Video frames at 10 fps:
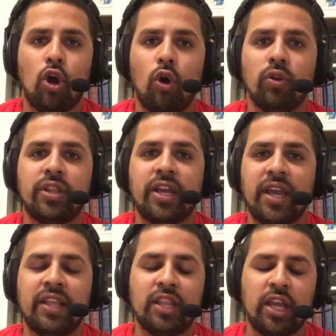all they
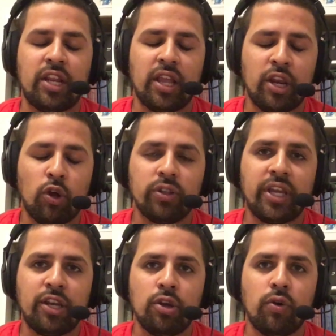and, and, and all
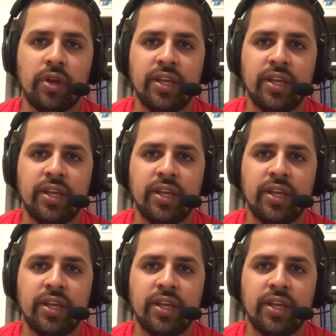they know